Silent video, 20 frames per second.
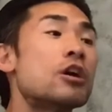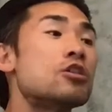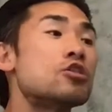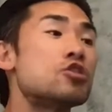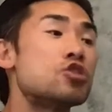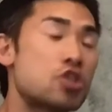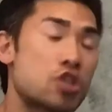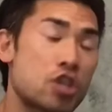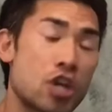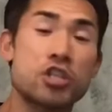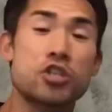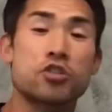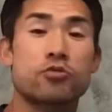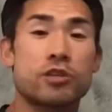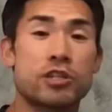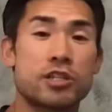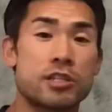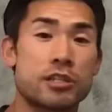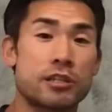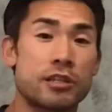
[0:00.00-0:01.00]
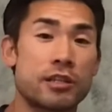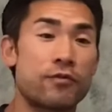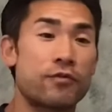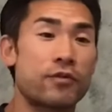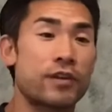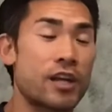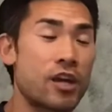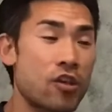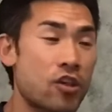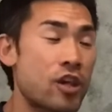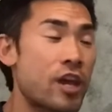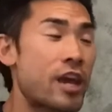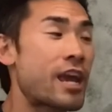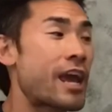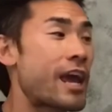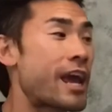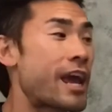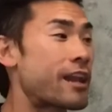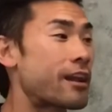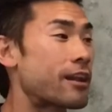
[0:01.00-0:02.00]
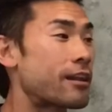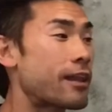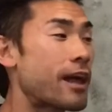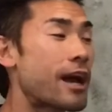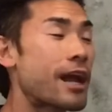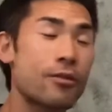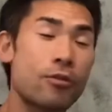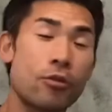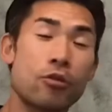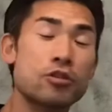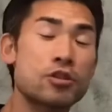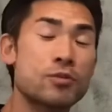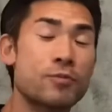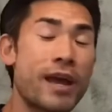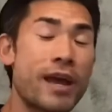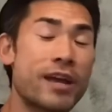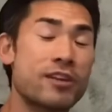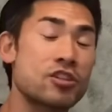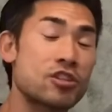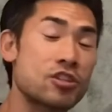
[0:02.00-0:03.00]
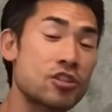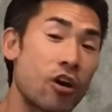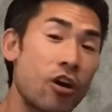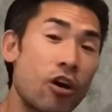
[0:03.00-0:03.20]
just recently finished, and a lot of those matches